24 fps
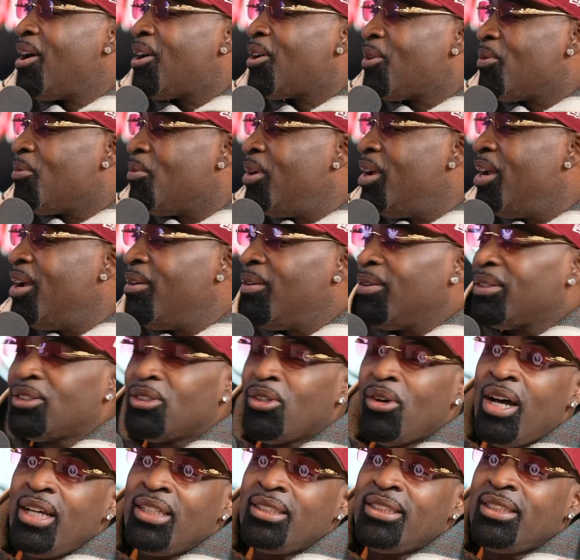career. So
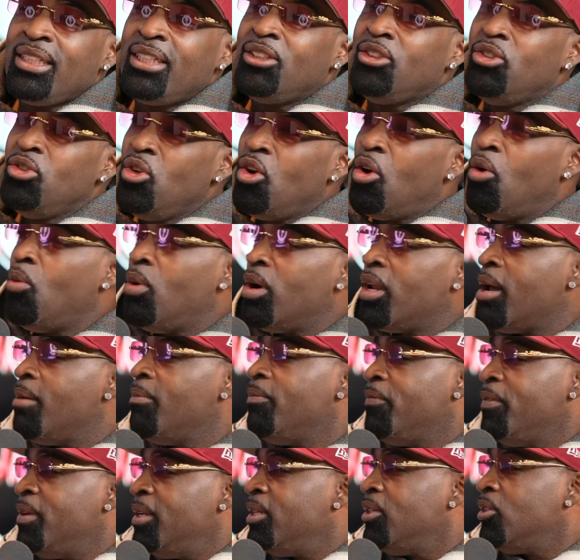I said, you know what I'm
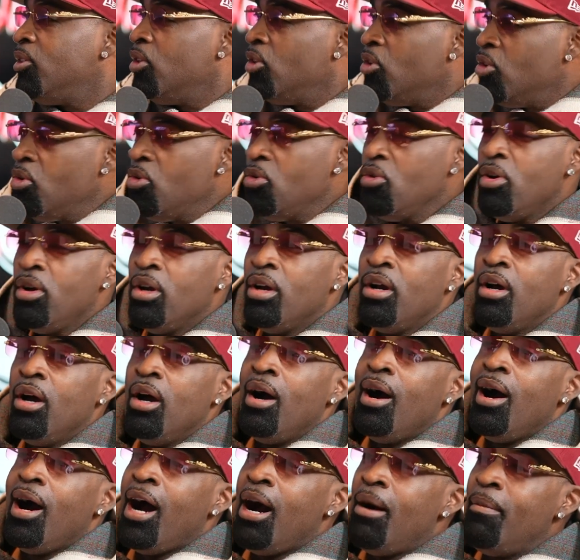finna do?
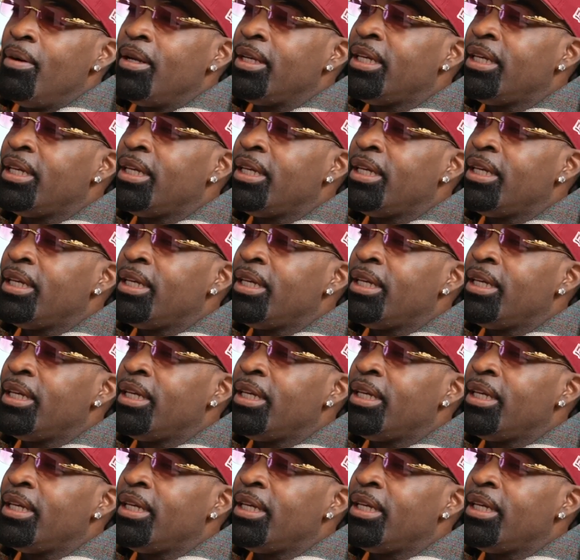I'm gonna